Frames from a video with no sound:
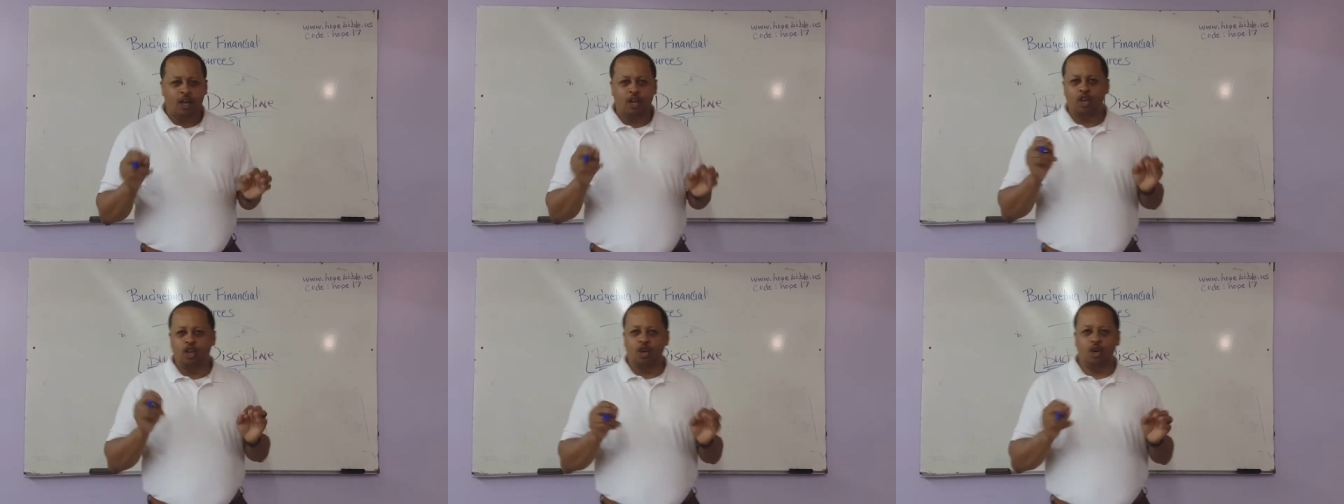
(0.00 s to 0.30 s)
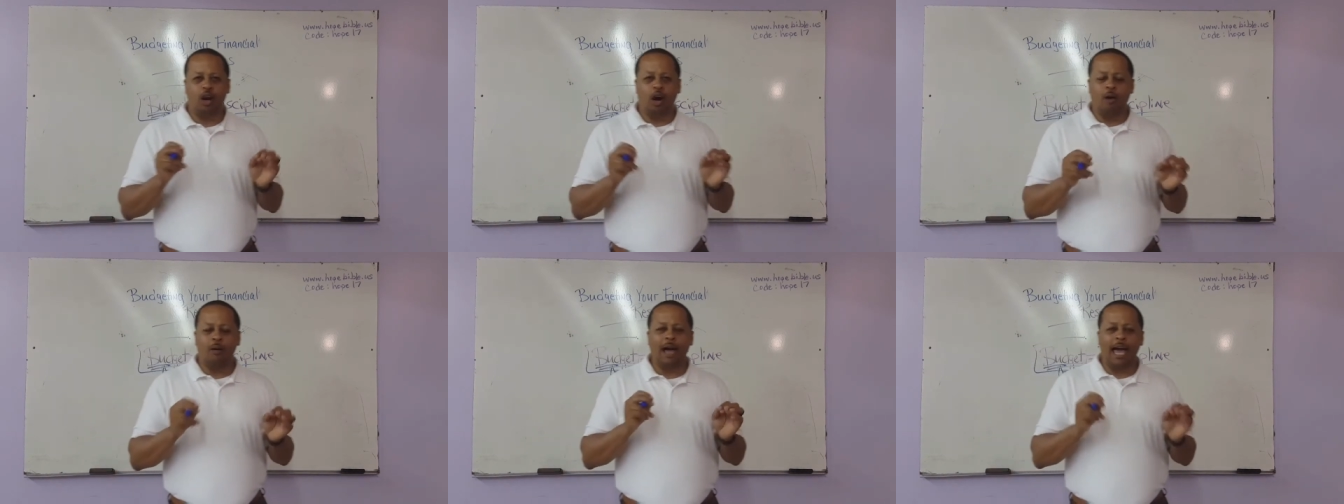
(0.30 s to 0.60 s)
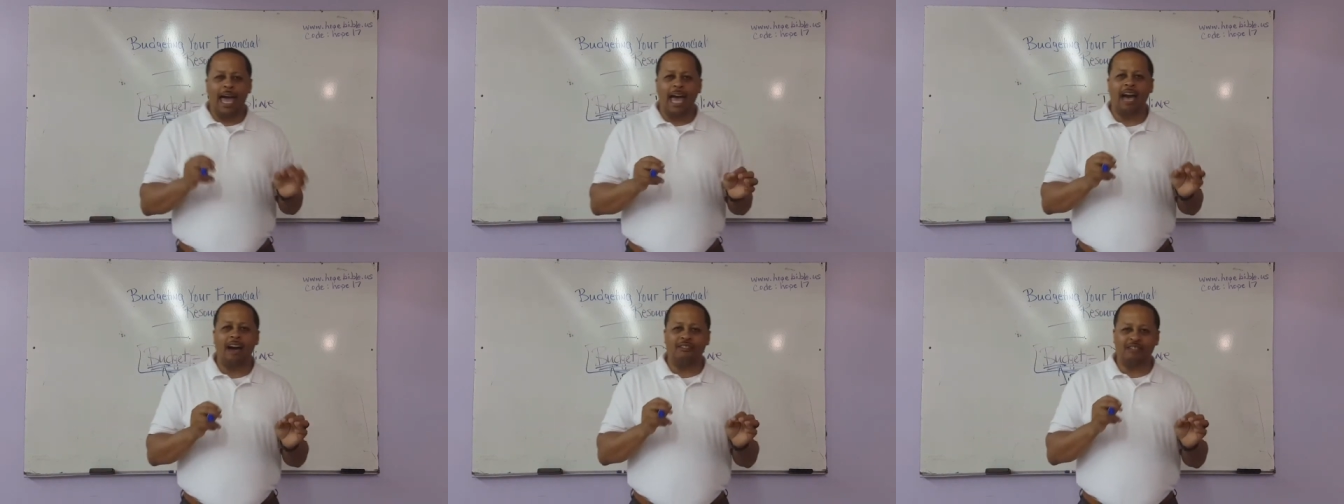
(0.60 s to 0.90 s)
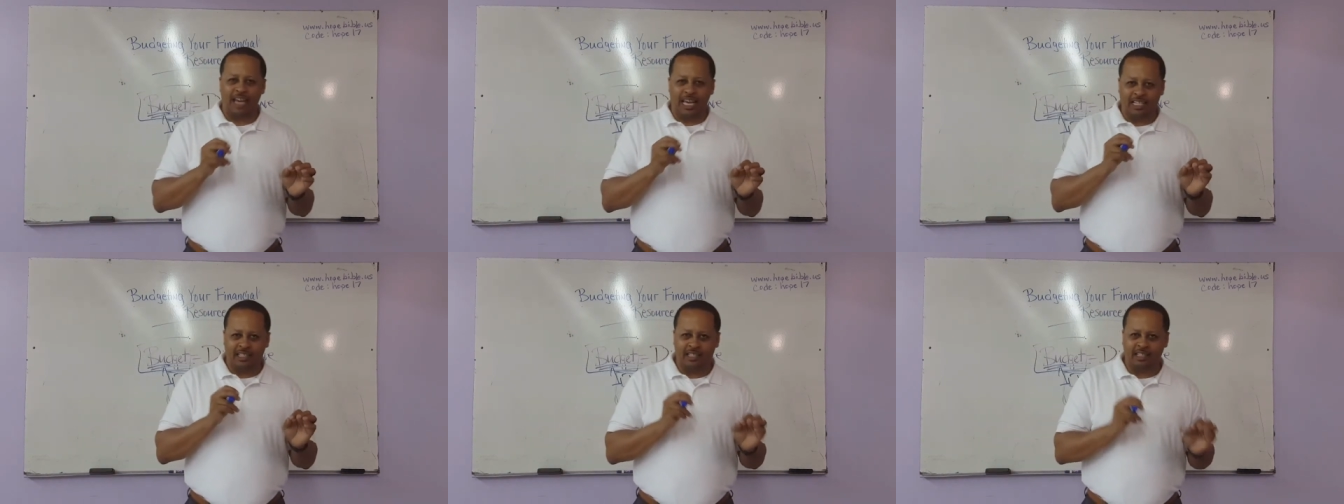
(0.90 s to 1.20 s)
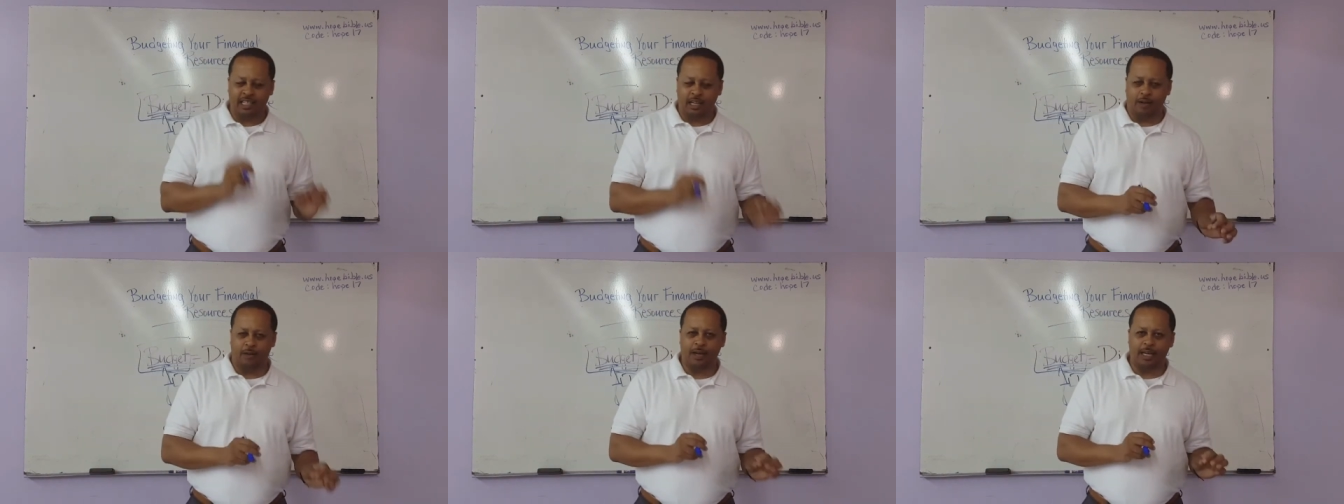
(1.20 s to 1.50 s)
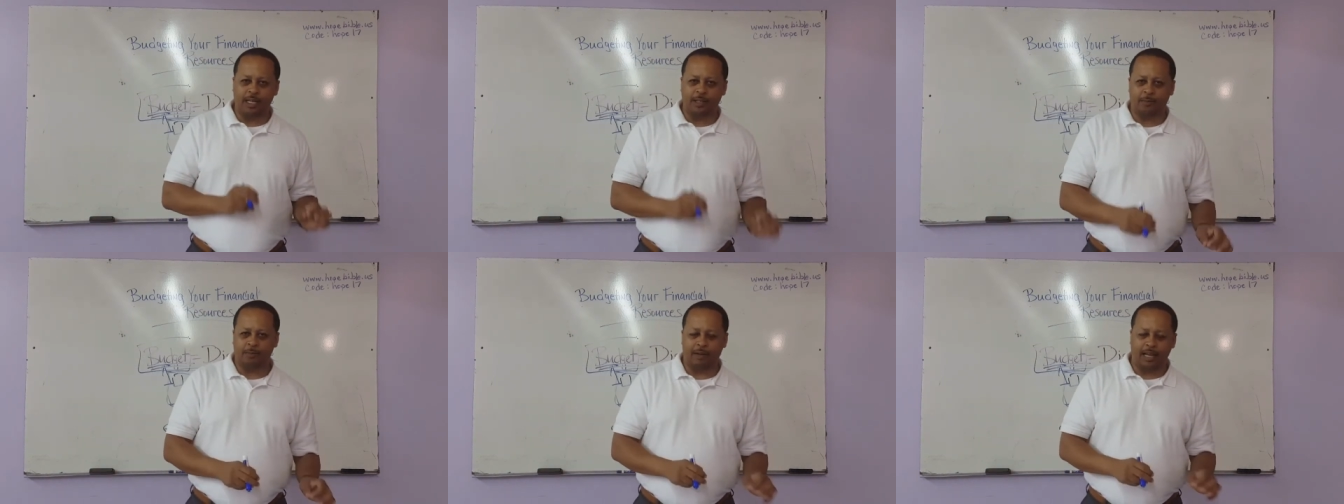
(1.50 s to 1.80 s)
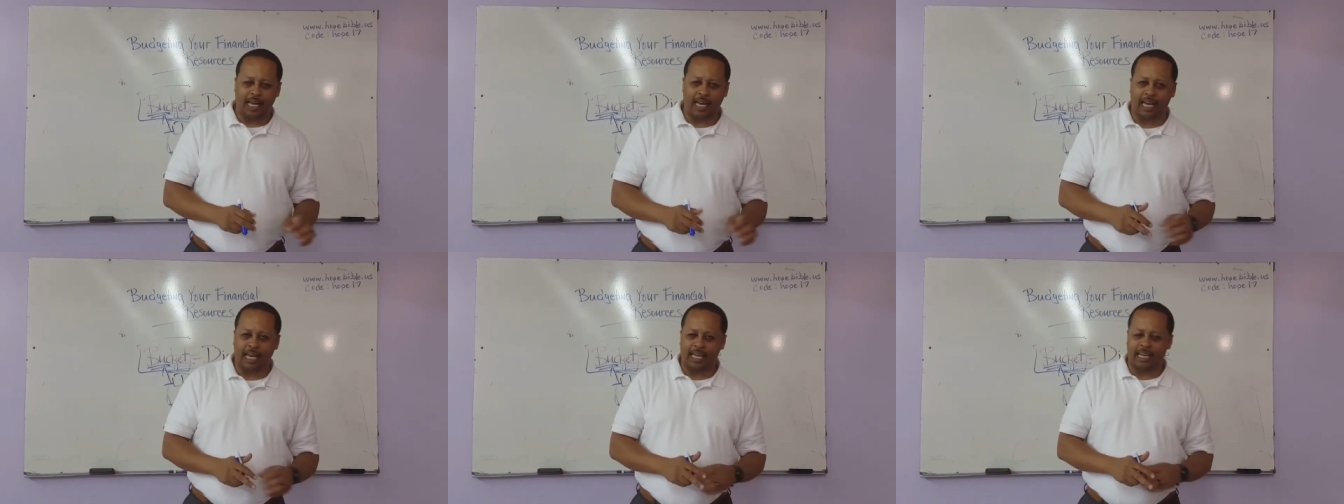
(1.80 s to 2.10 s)
You don't have a serious
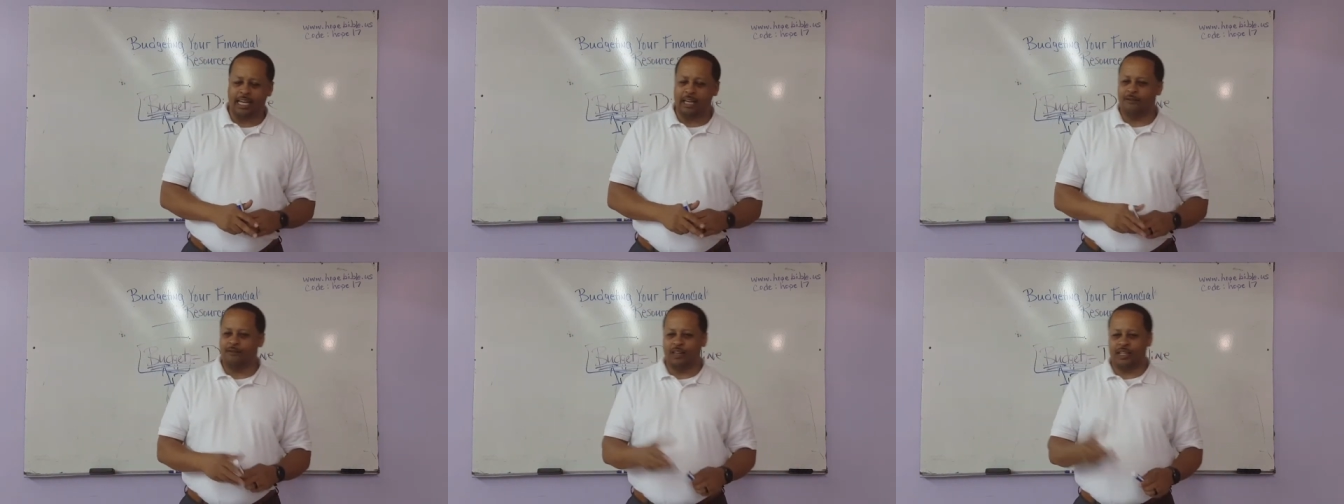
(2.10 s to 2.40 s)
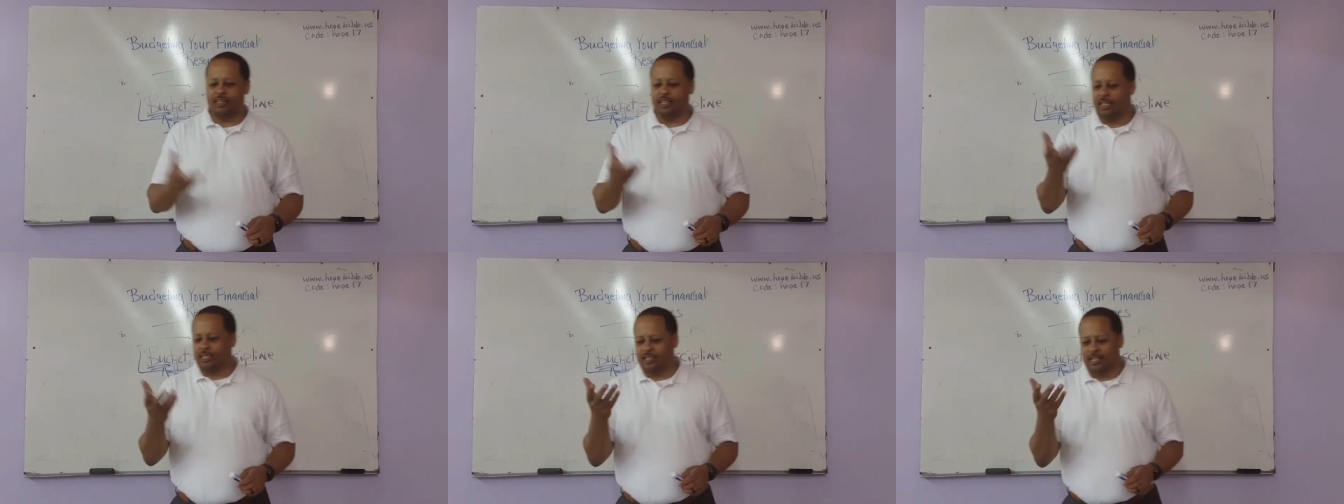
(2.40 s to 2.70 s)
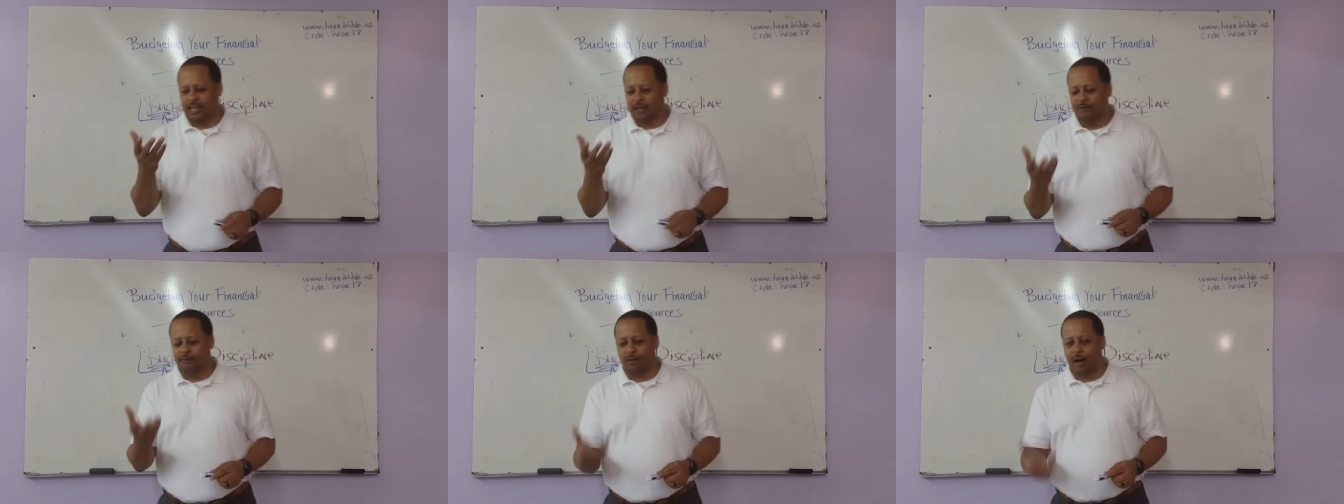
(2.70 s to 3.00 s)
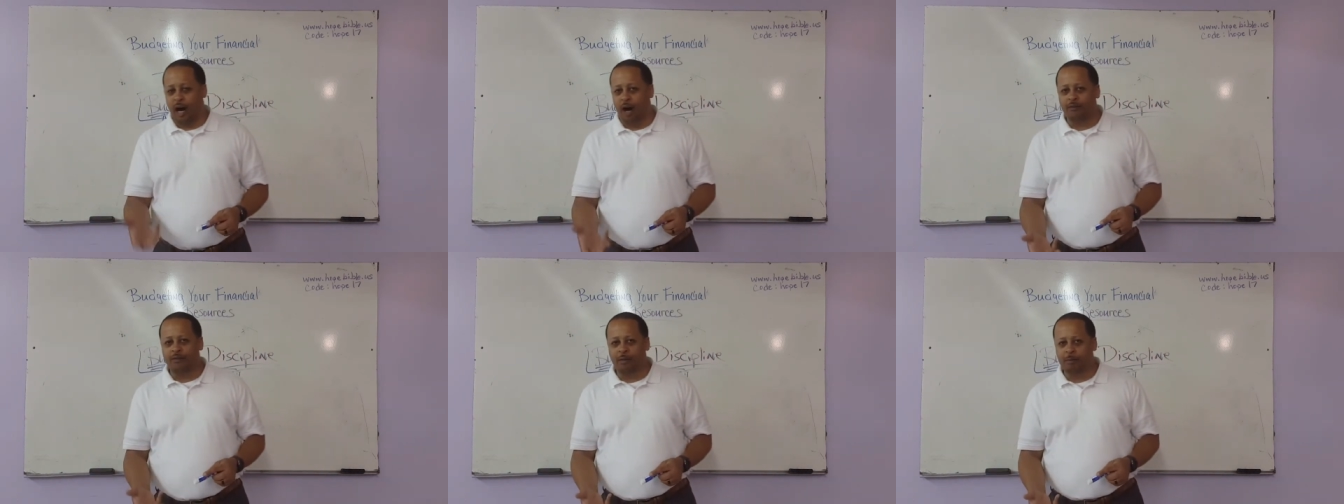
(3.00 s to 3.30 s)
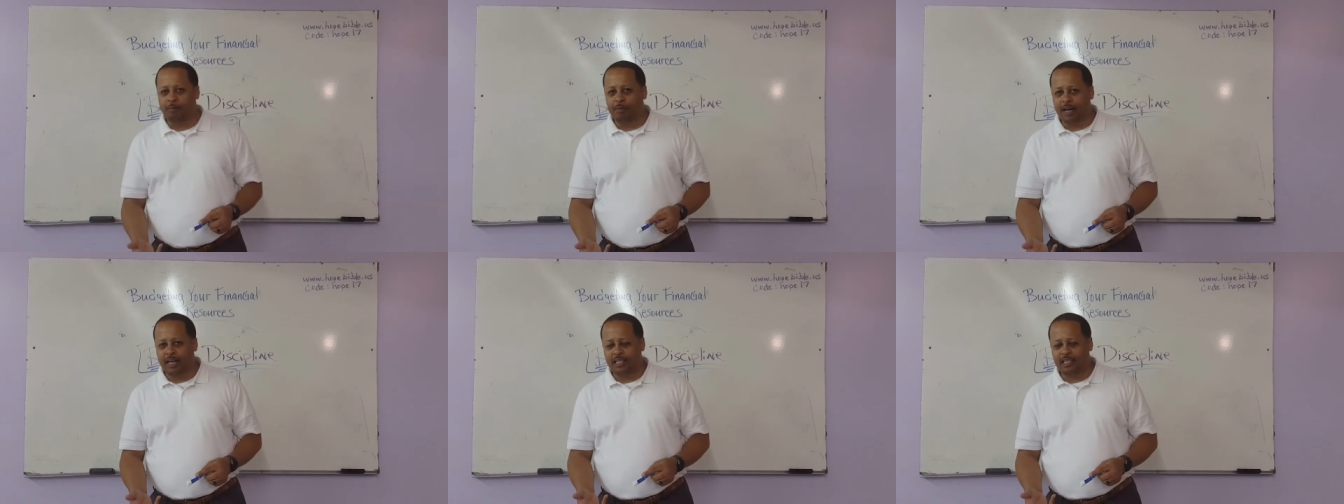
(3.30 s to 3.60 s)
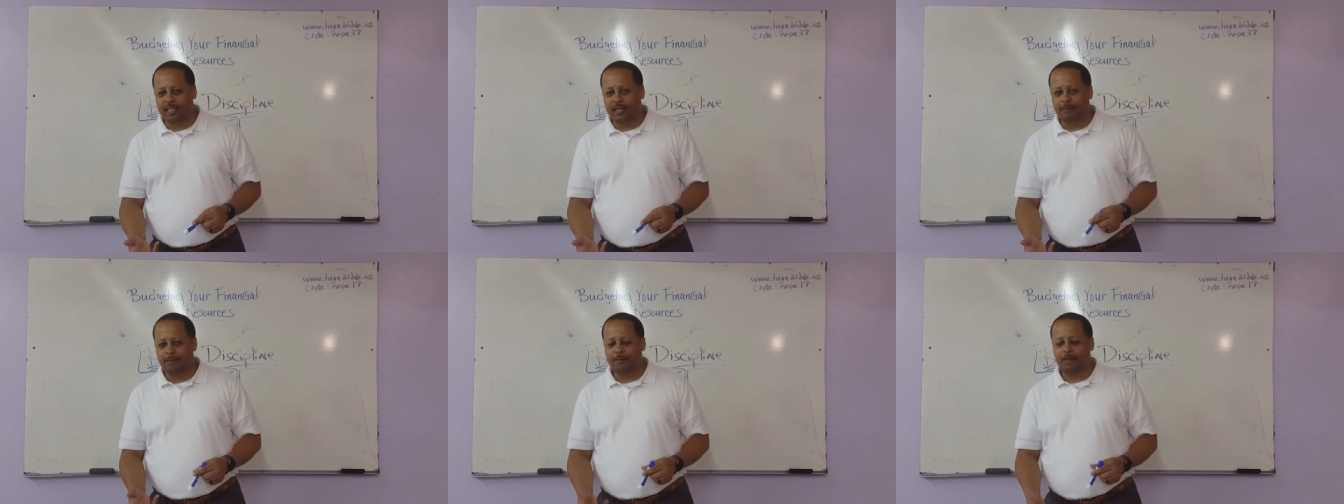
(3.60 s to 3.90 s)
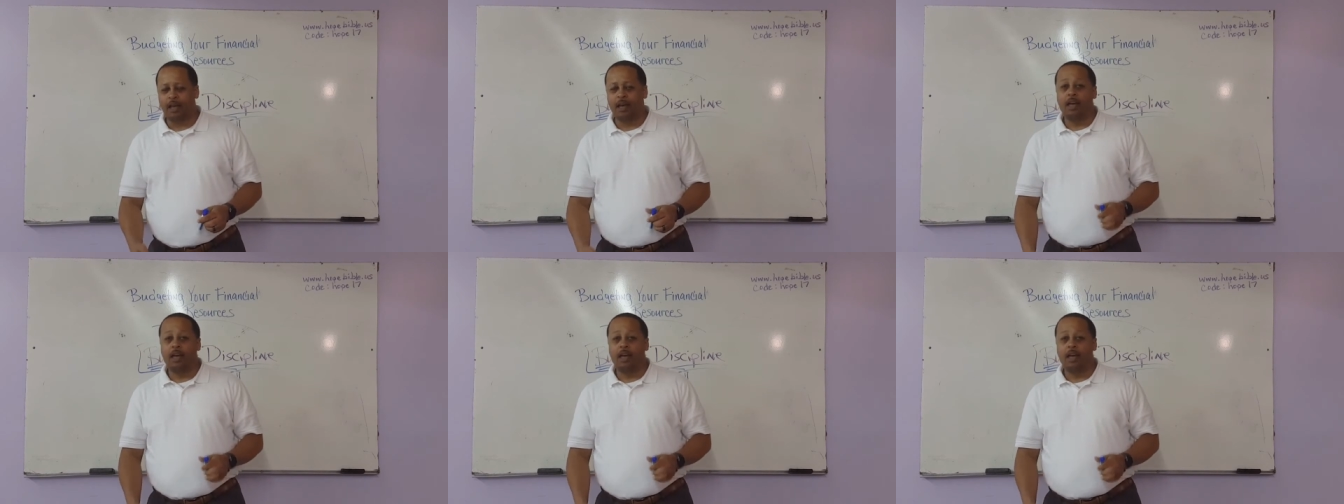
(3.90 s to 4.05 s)
plan if it doesn't involve a budget,